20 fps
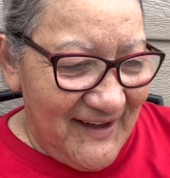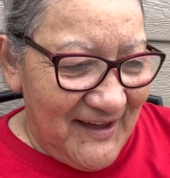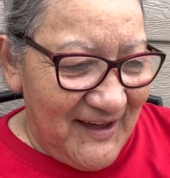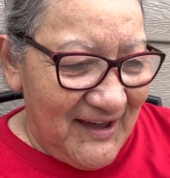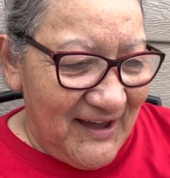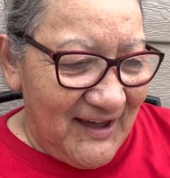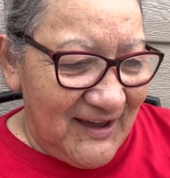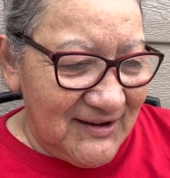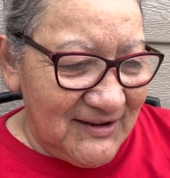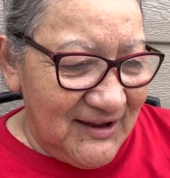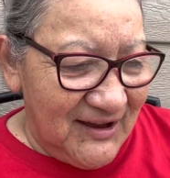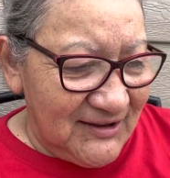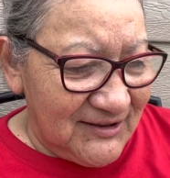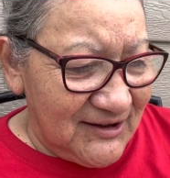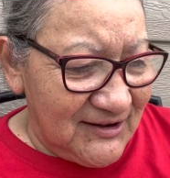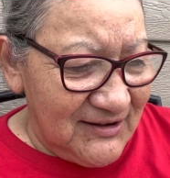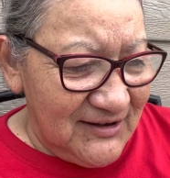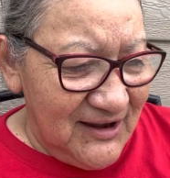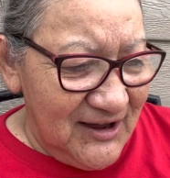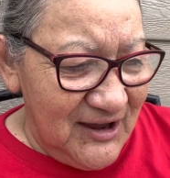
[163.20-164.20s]
And yet
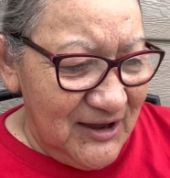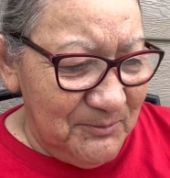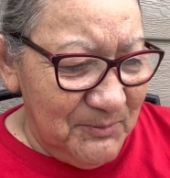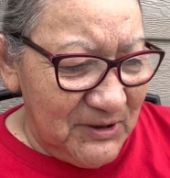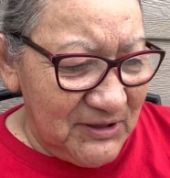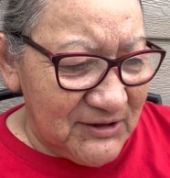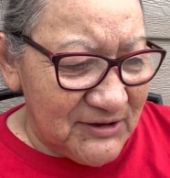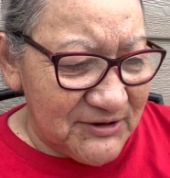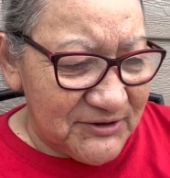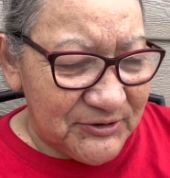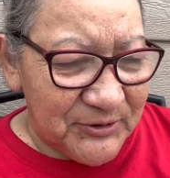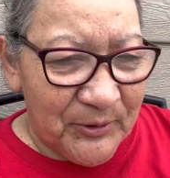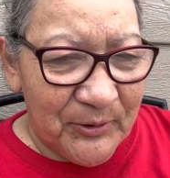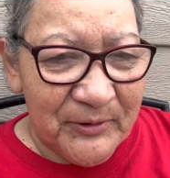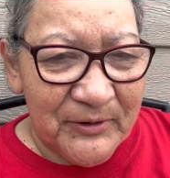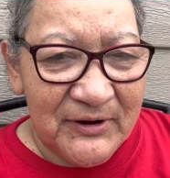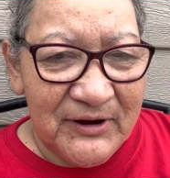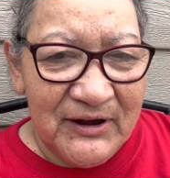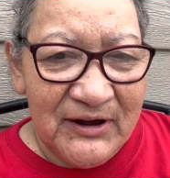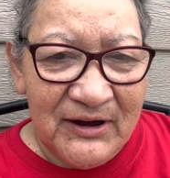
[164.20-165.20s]
the name and the
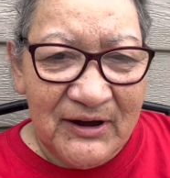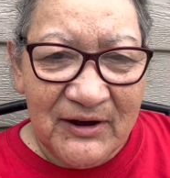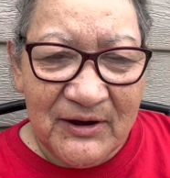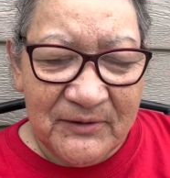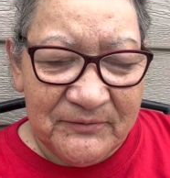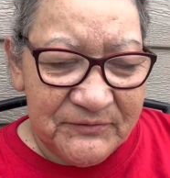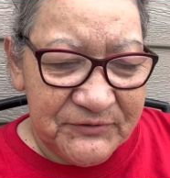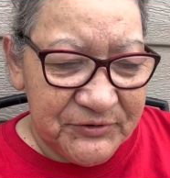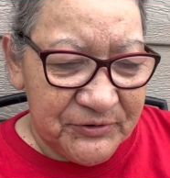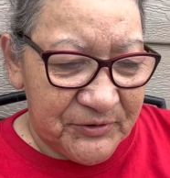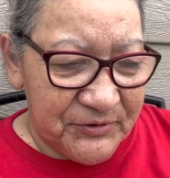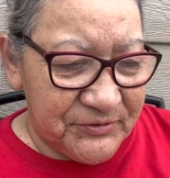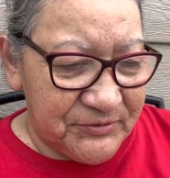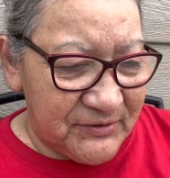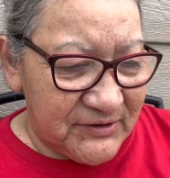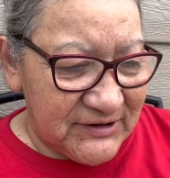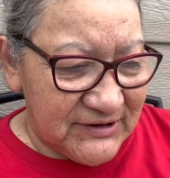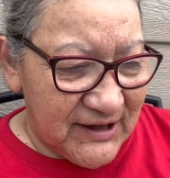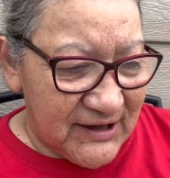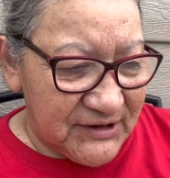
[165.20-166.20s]
story of George
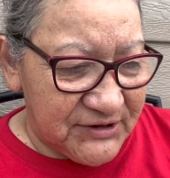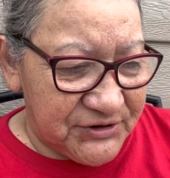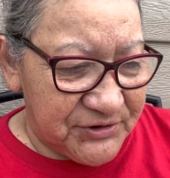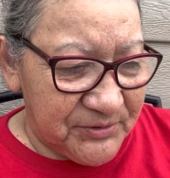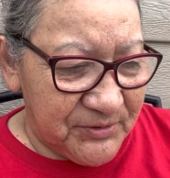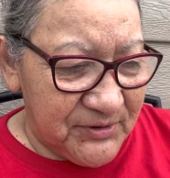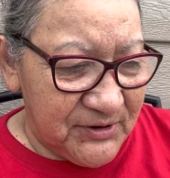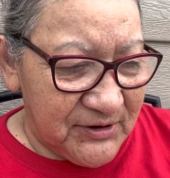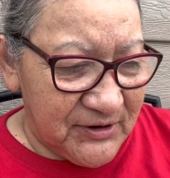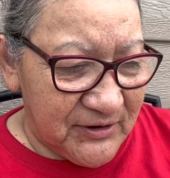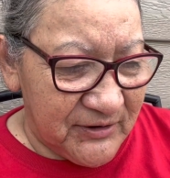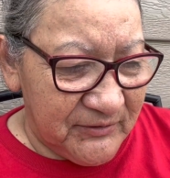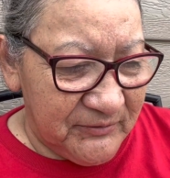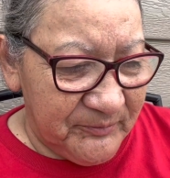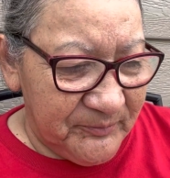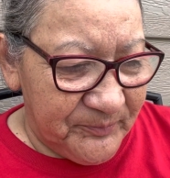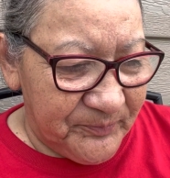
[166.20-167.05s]
Racette Jr.